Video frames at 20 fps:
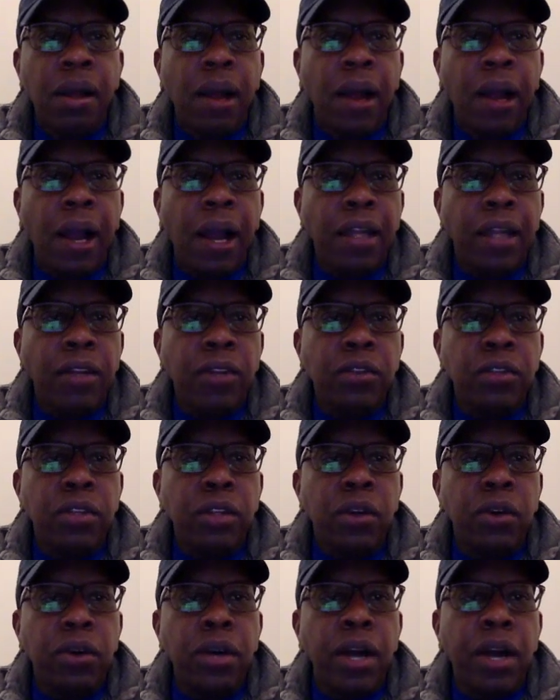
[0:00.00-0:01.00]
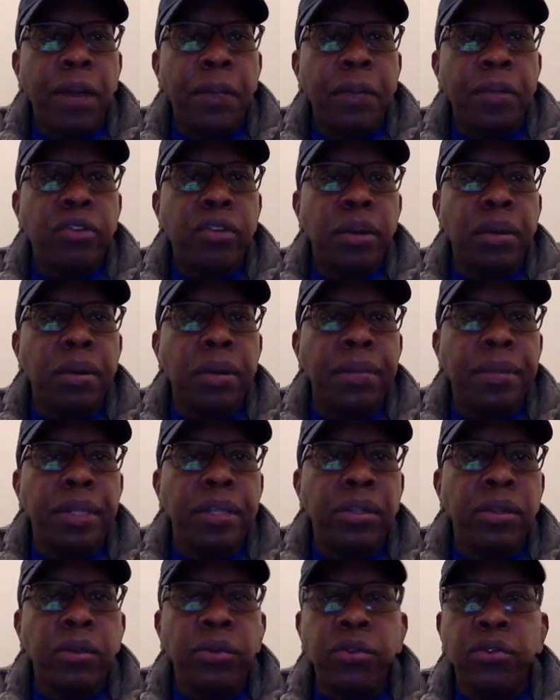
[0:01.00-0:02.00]
I don't know how much I'm going to be
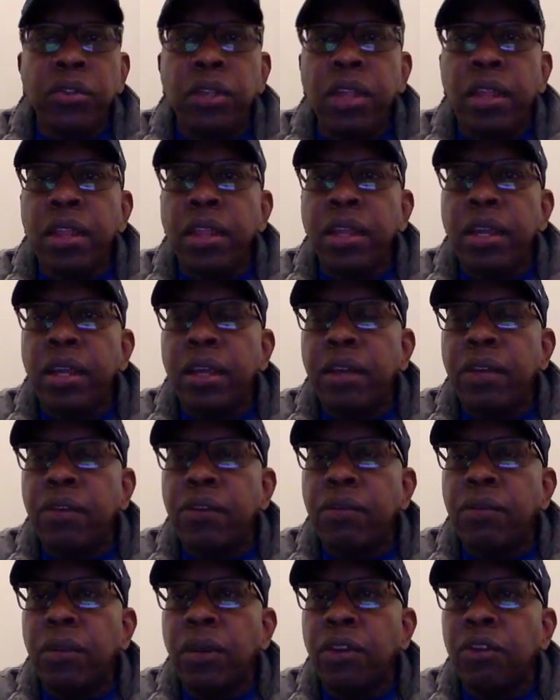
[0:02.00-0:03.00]
using this,